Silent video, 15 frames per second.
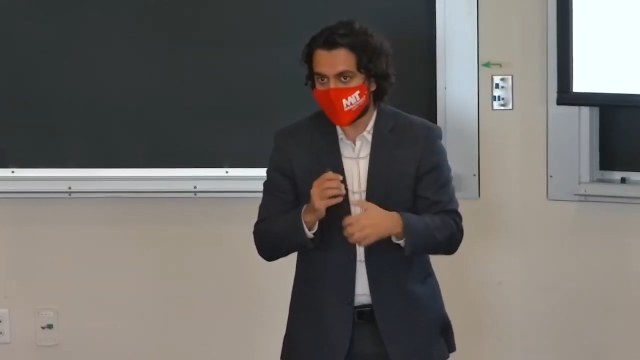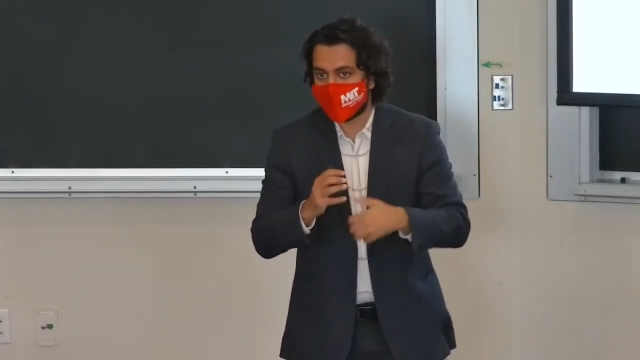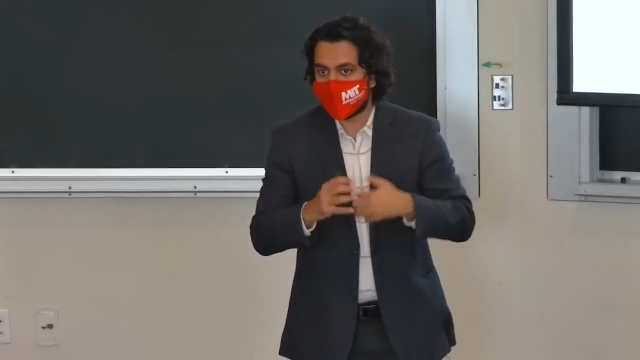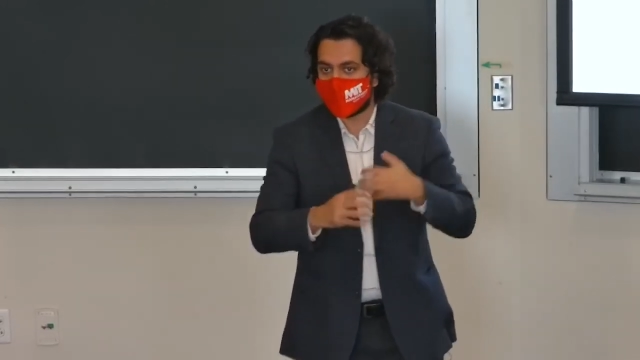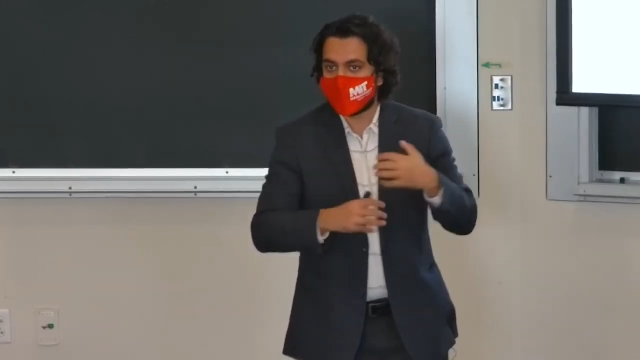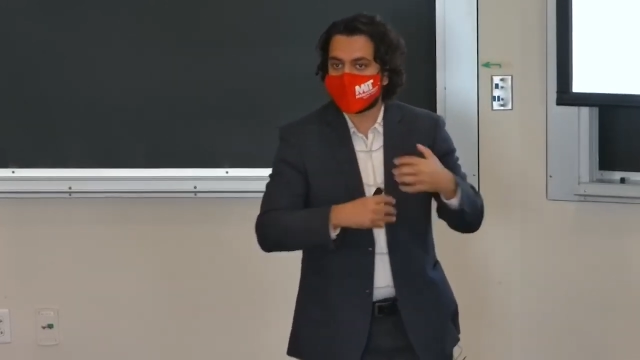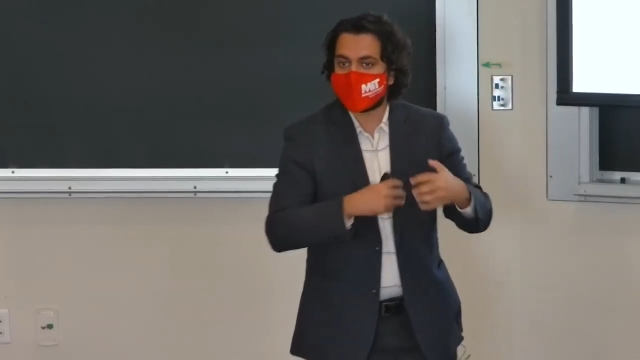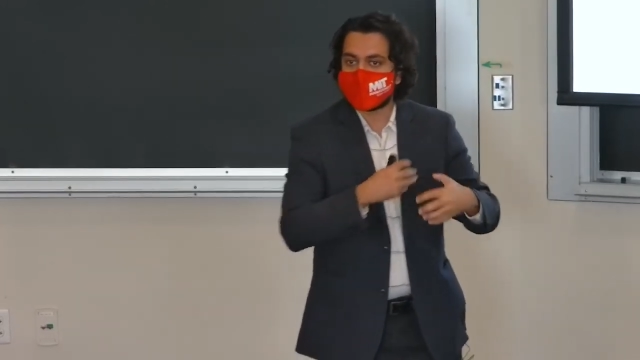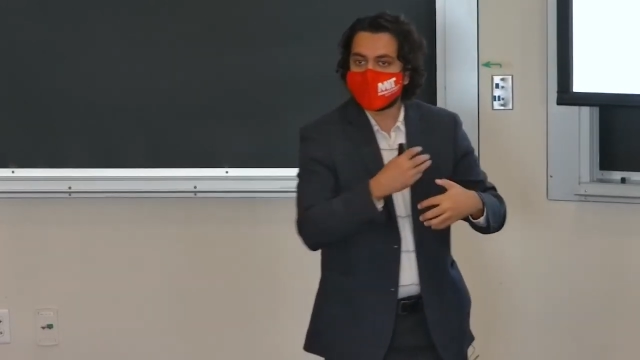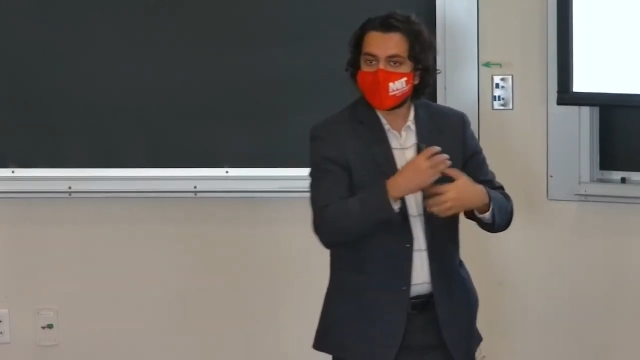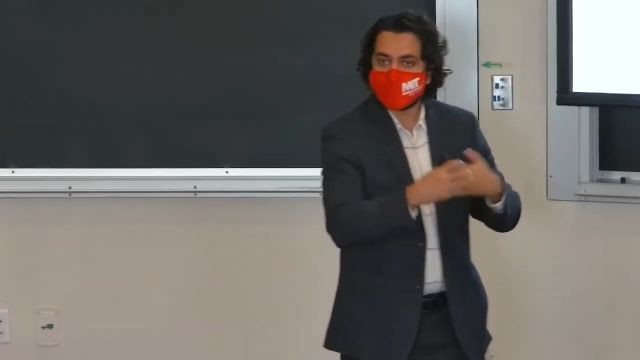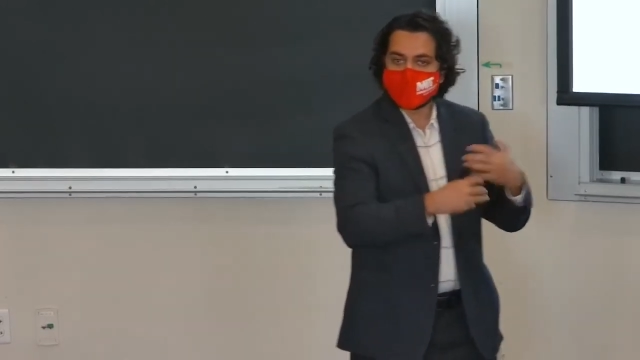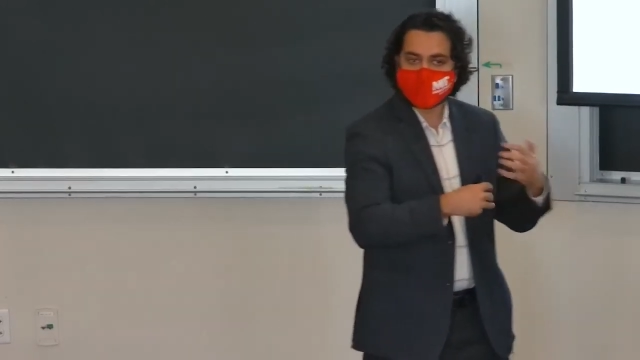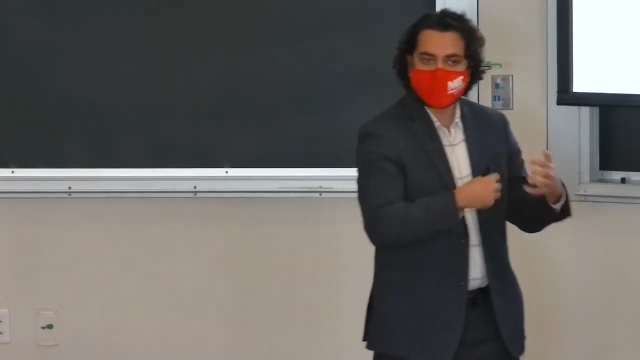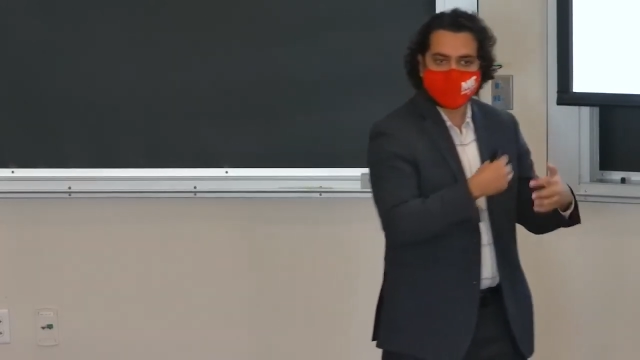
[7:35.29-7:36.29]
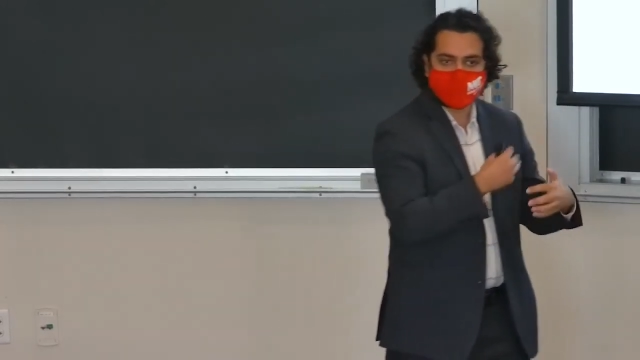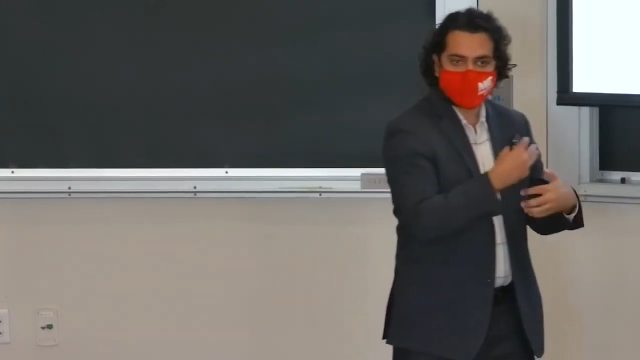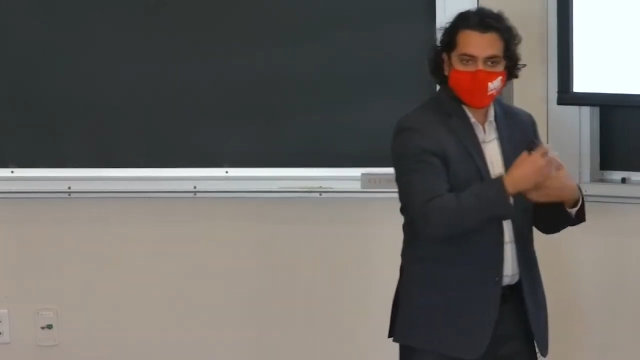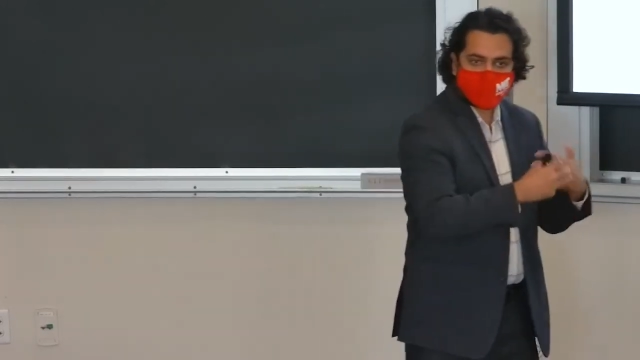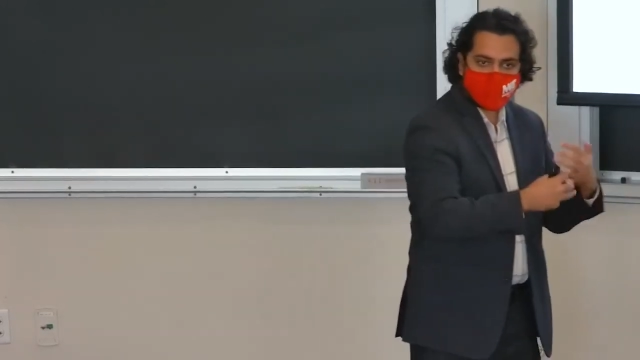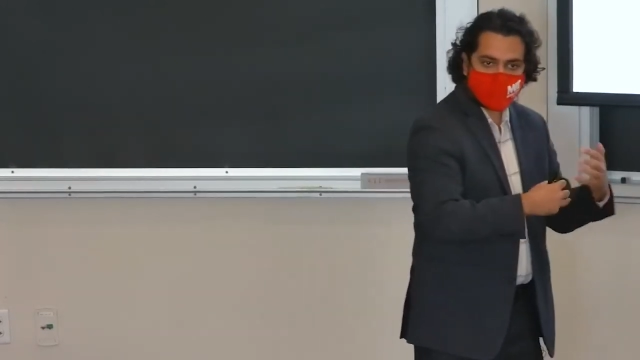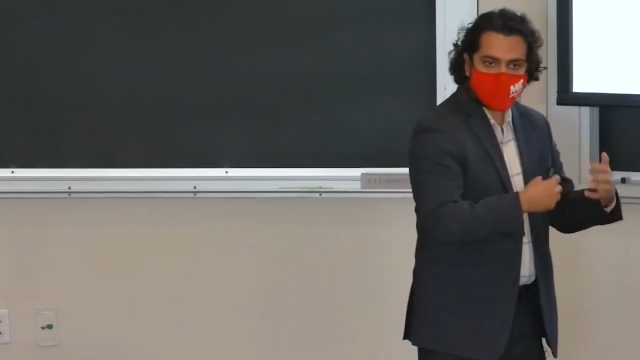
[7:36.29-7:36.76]
And I repeat this
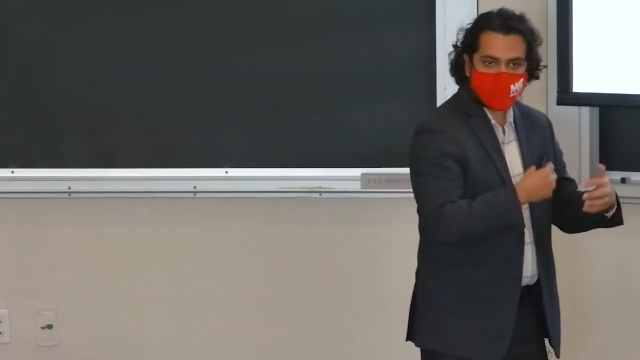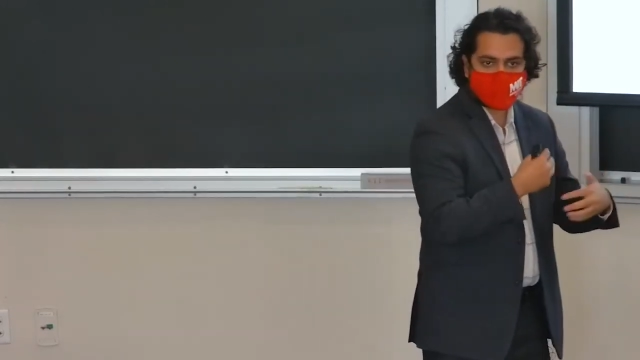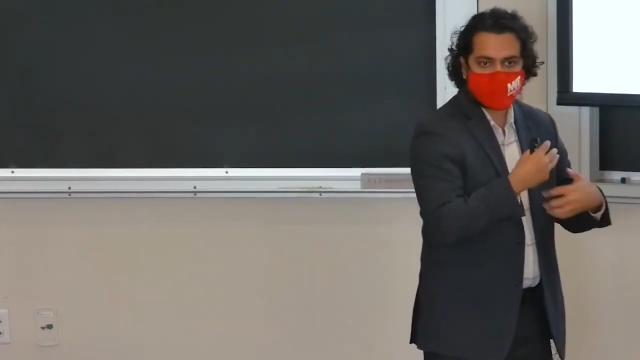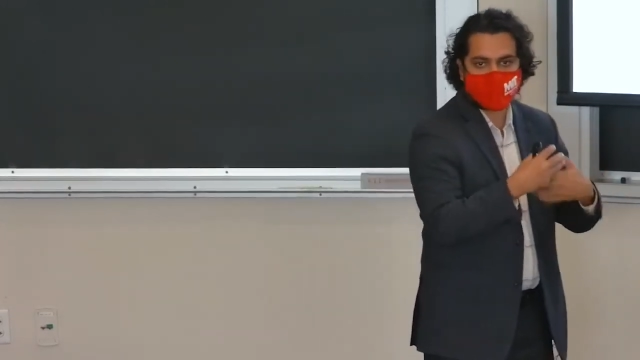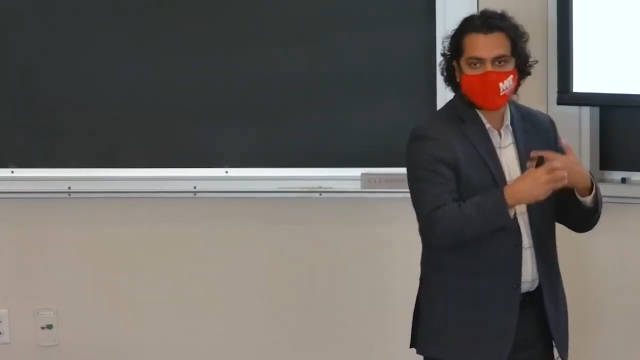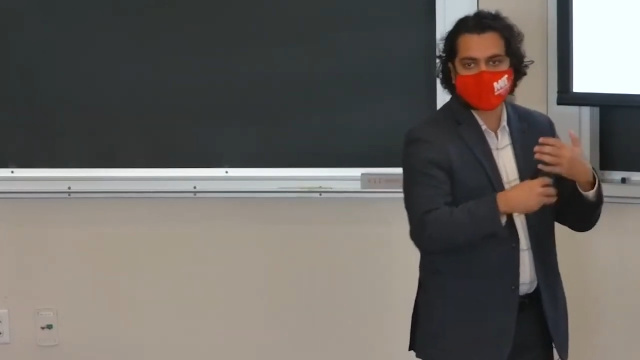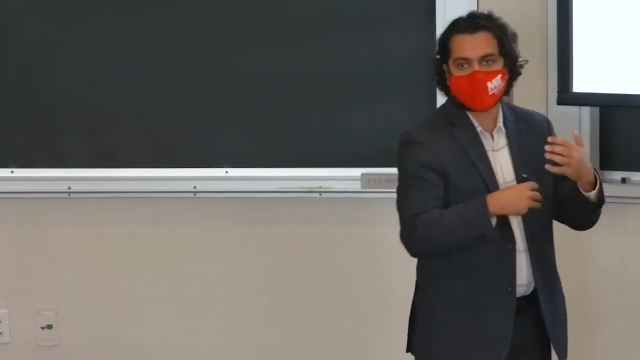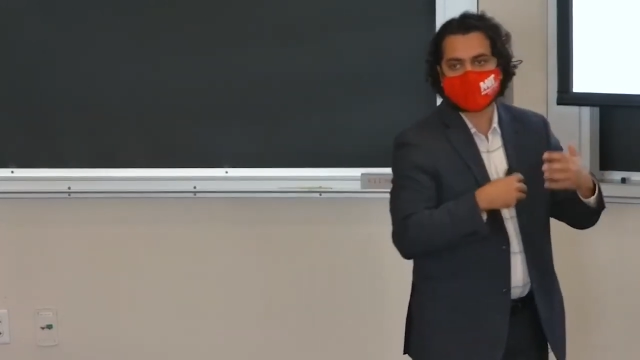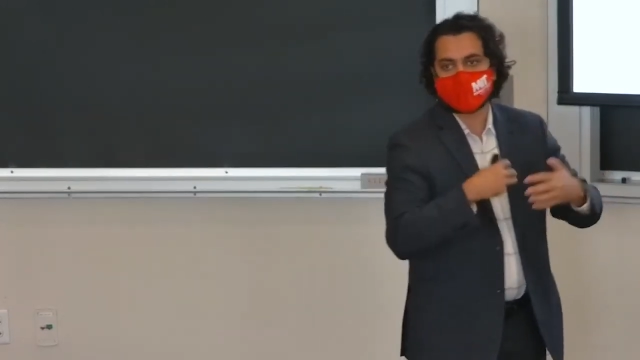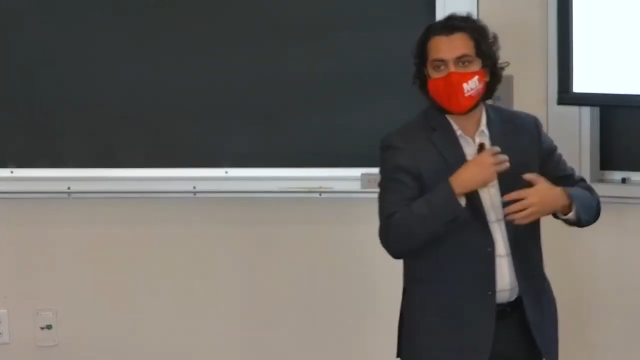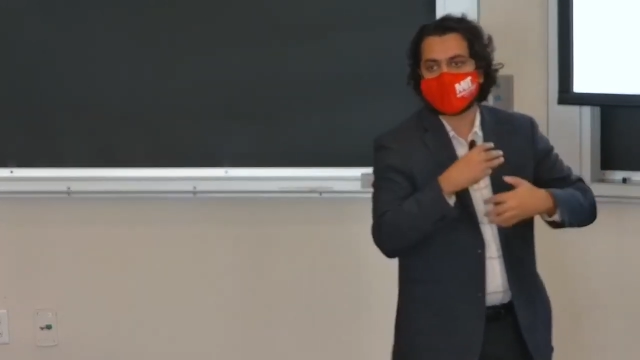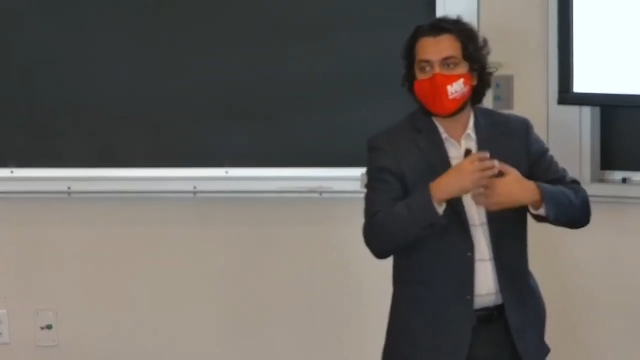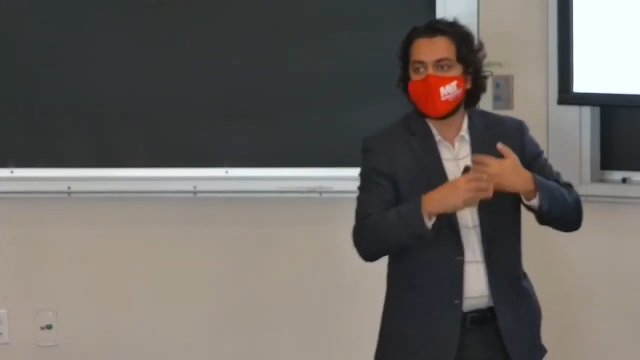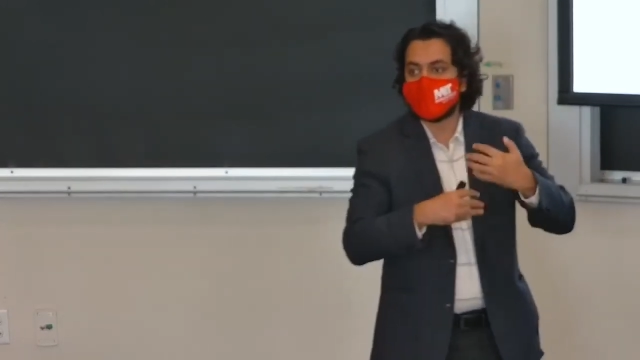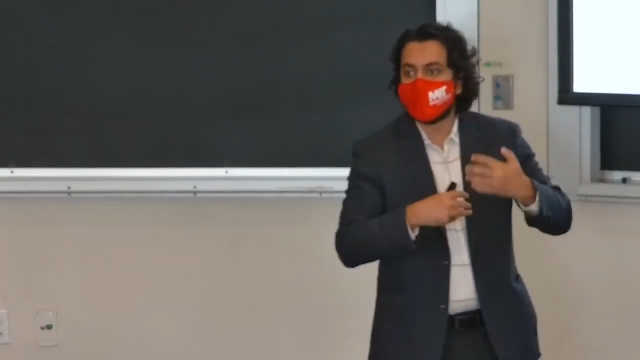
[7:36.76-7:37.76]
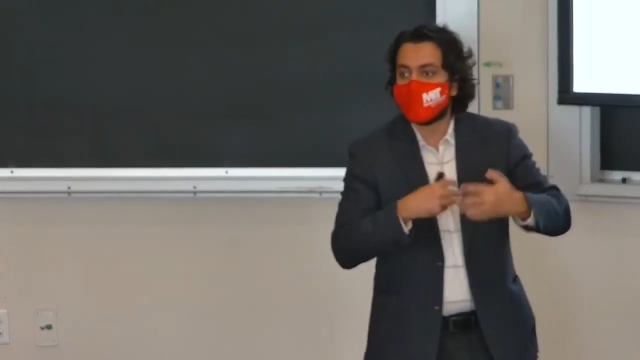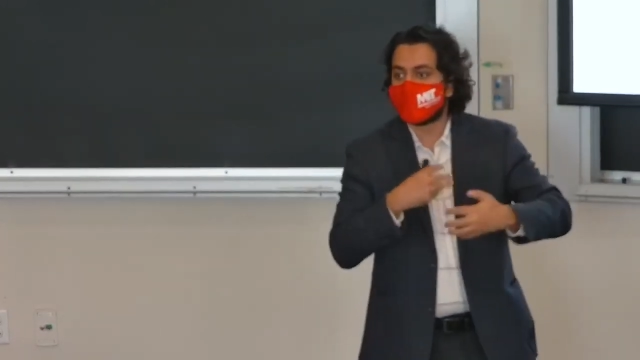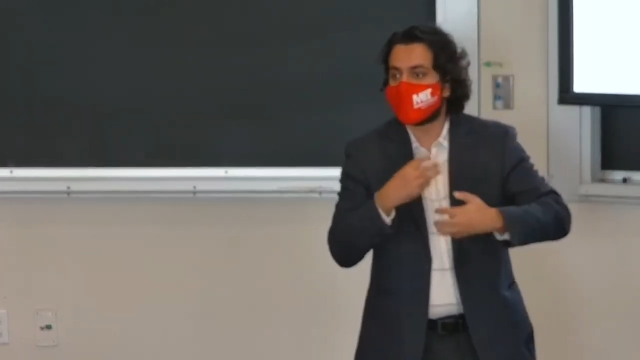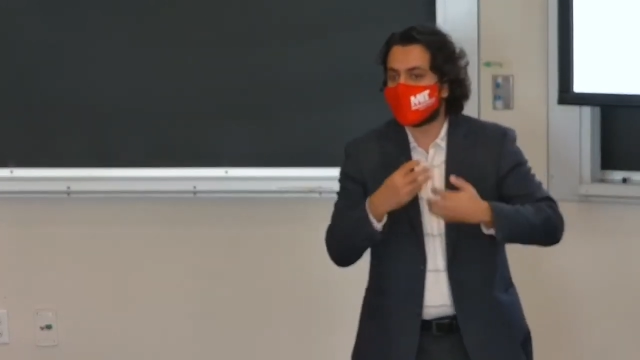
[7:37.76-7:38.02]
process as I take in more and